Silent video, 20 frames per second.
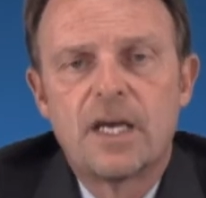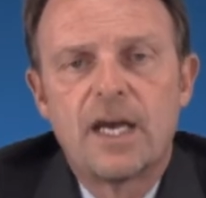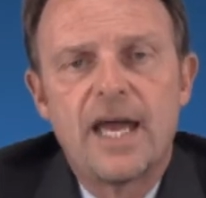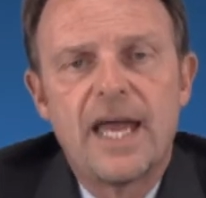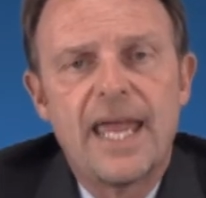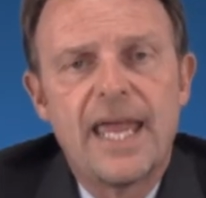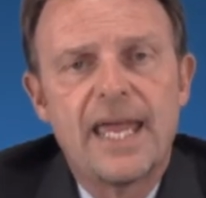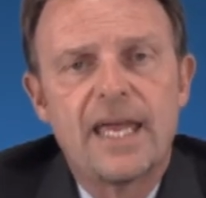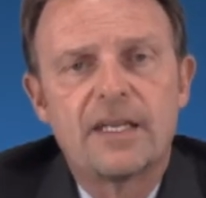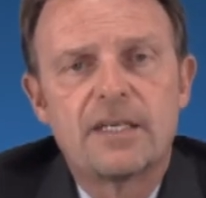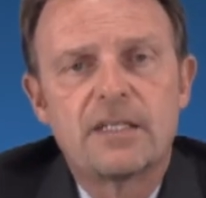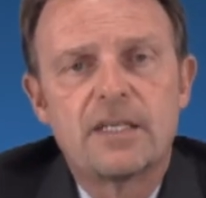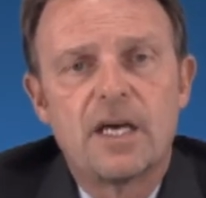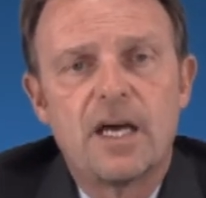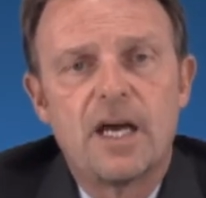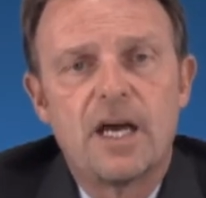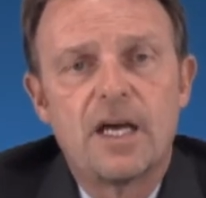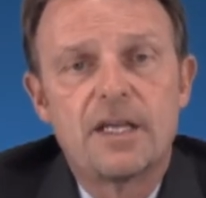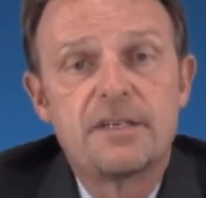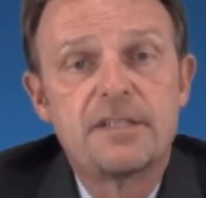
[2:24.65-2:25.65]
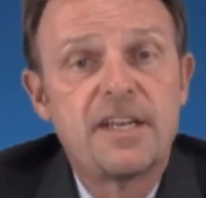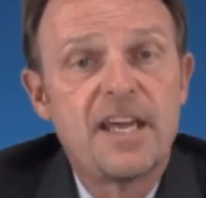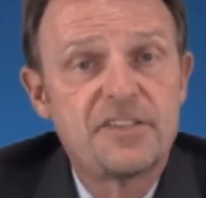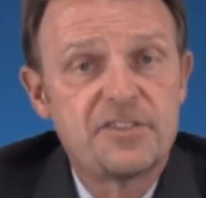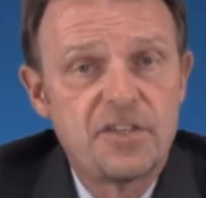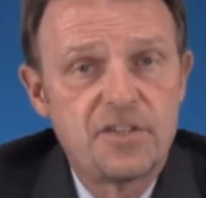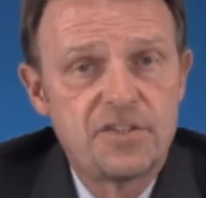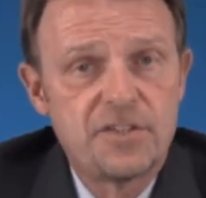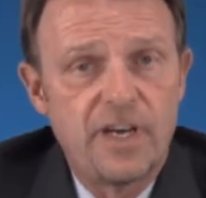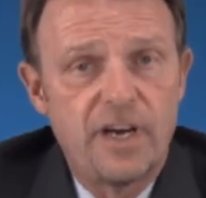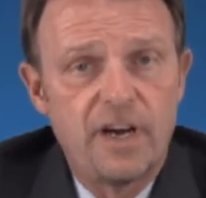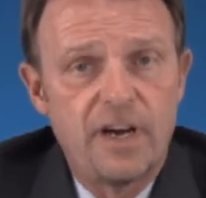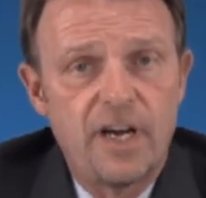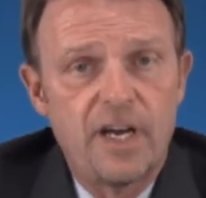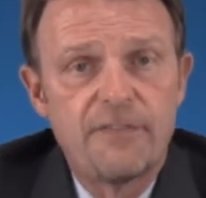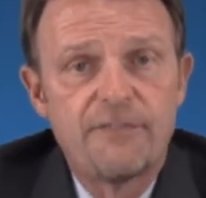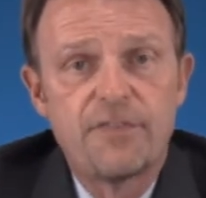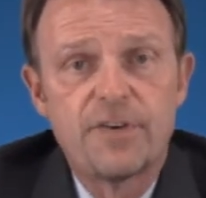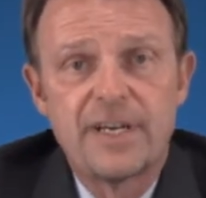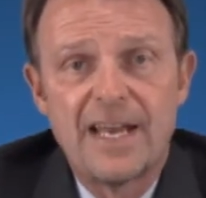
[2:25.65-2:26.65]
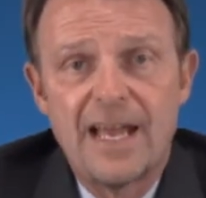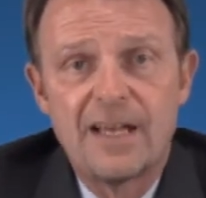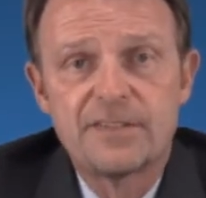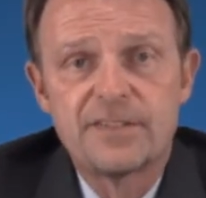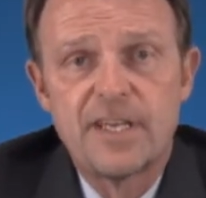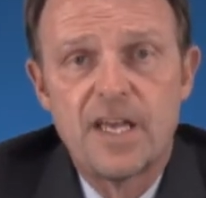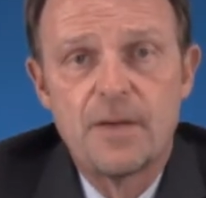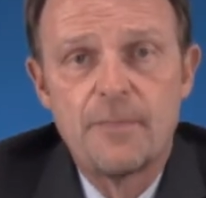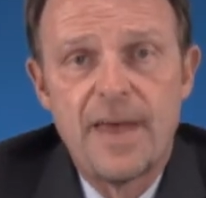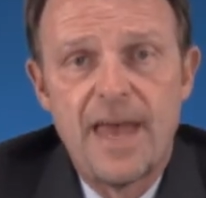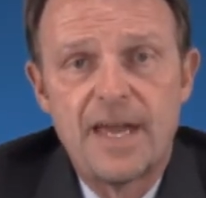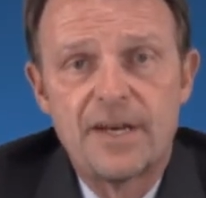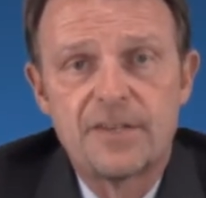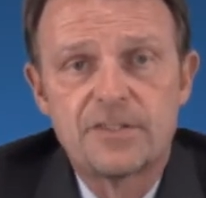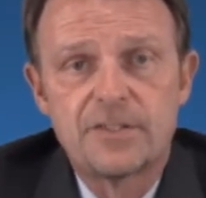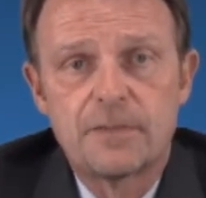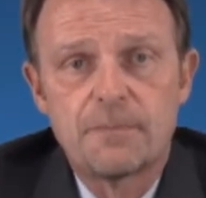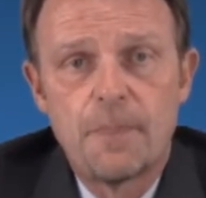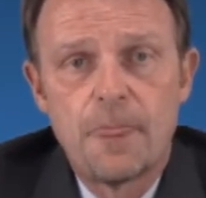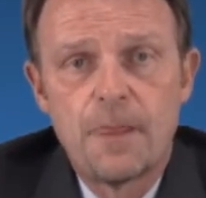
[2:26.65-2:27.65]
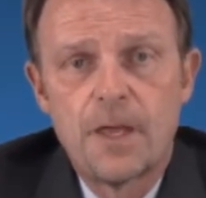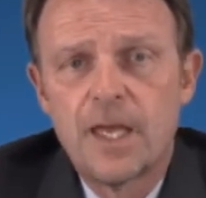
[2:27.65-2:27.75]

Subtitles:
and necessary for downtown Madison.